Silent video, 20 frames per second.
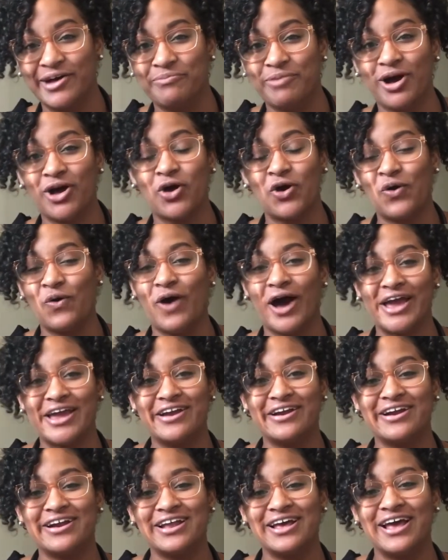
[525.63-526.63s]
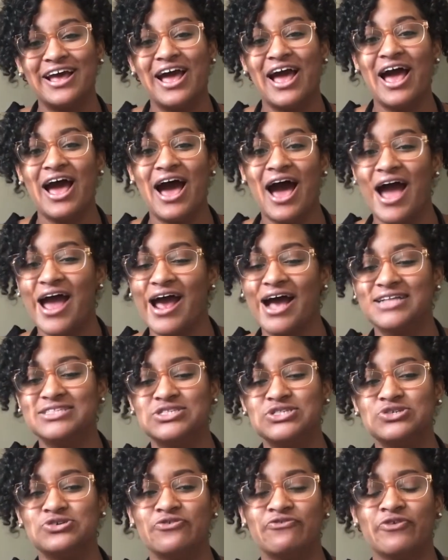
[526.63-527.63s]
acquired. I had
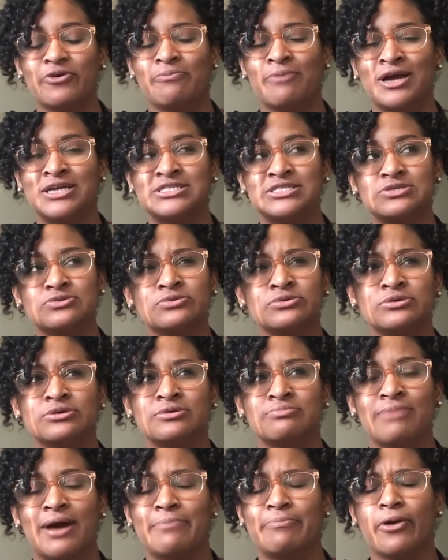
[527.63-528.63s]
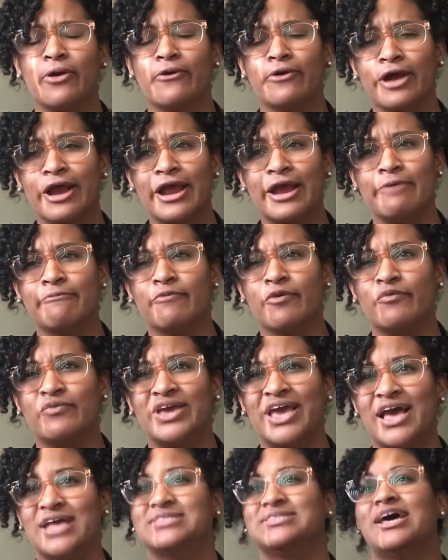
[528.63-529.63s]
to, for my school, my program,
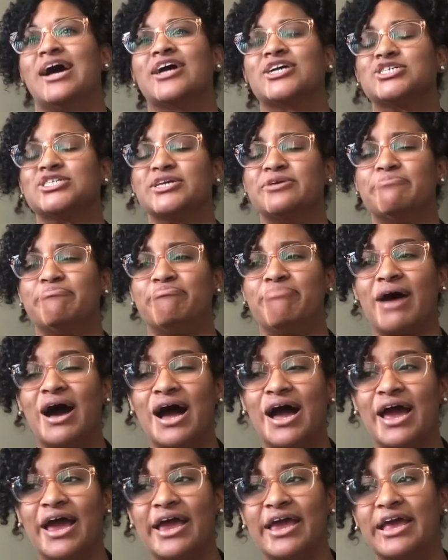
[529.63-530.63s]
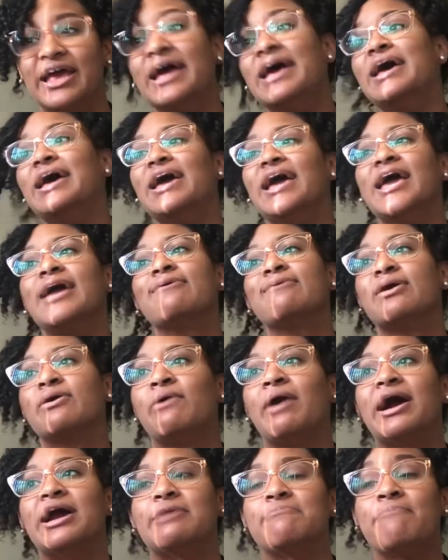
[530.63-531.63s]
we had to actually buy a
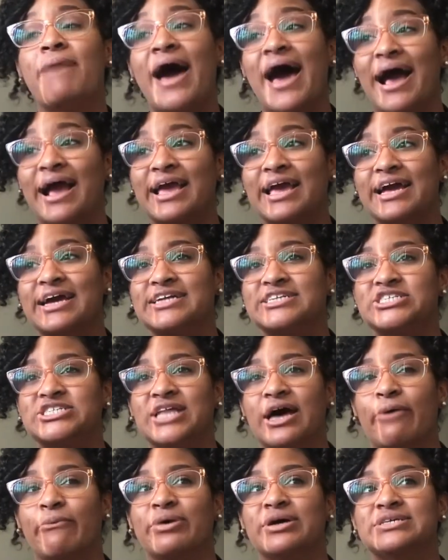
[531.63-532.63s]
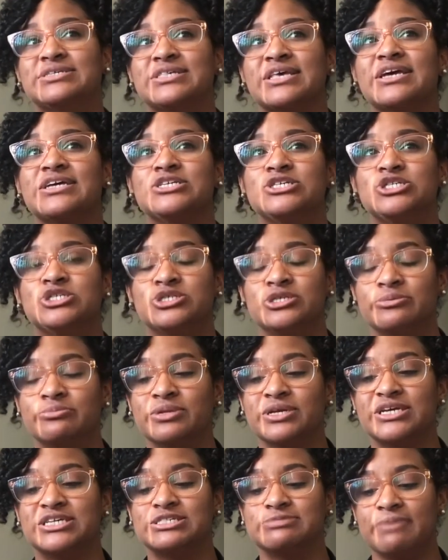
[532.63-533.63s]
required package that was
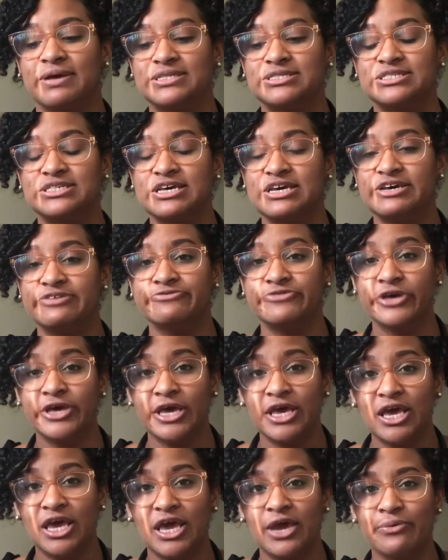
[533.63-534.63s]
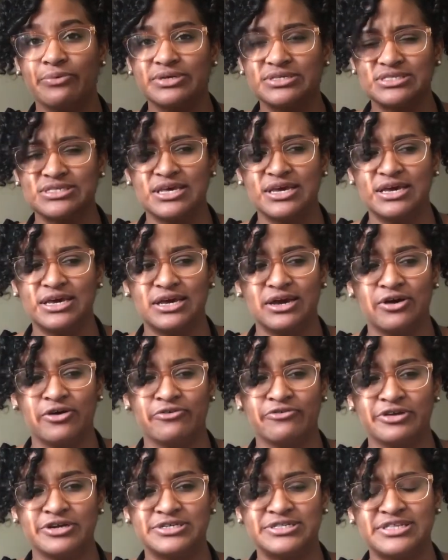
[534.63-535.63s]
extremely expensive. It was like
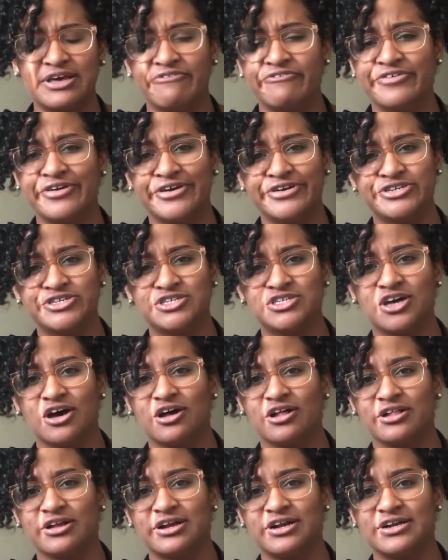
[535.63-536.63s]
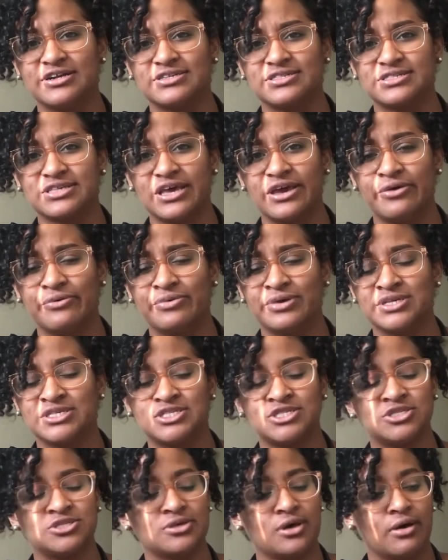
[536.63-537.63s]
over $700. It was
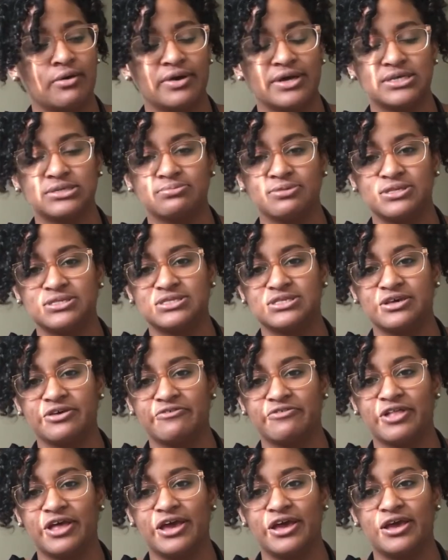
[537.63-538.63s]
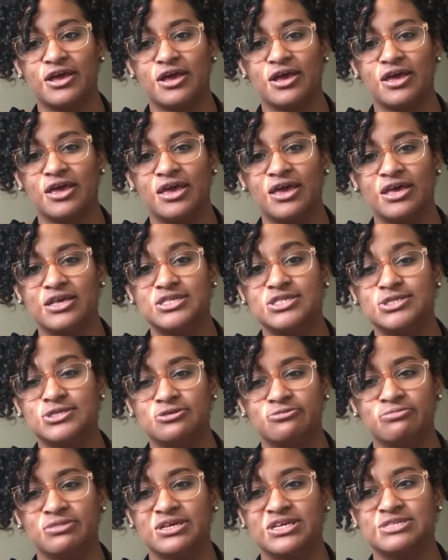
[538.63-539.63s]
so expensive, like
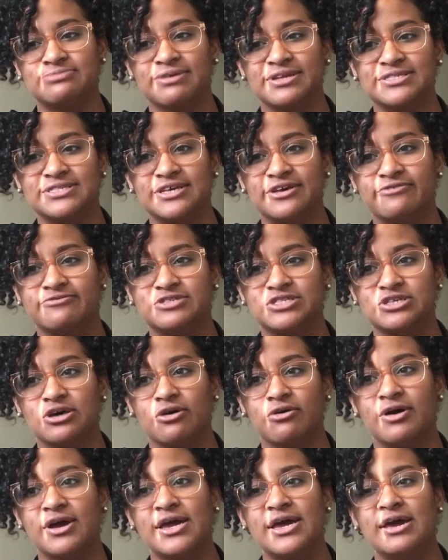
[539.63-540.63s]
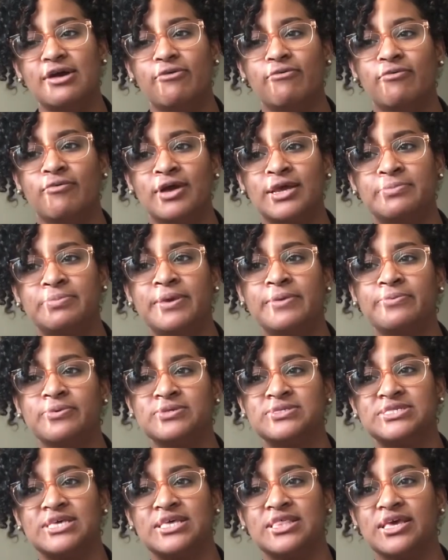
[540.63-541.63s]
extremely expensive. So when people
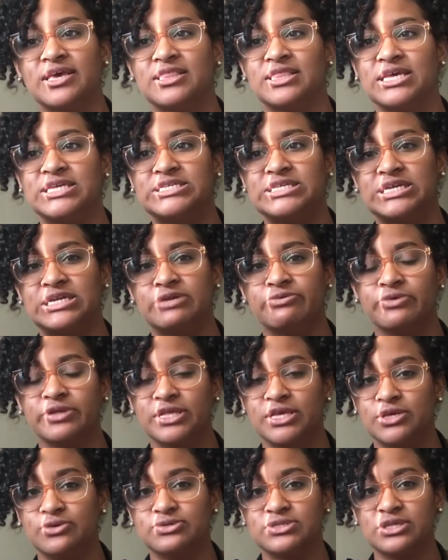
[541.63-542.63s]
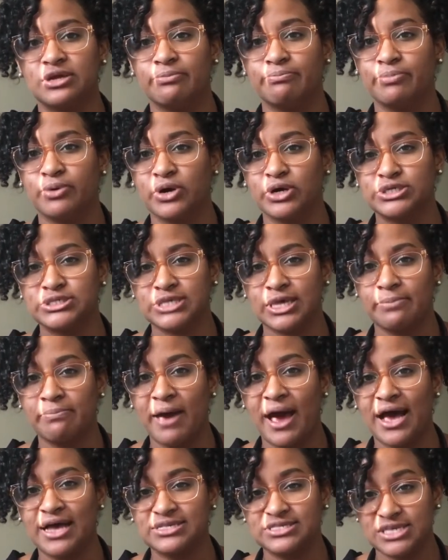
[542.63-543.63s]
say like they didn't really use their books, like
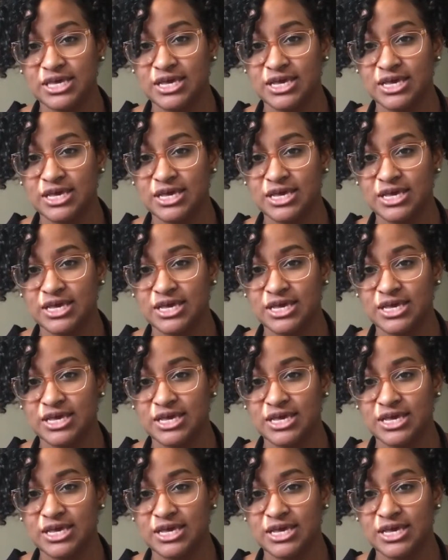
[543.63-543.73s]
past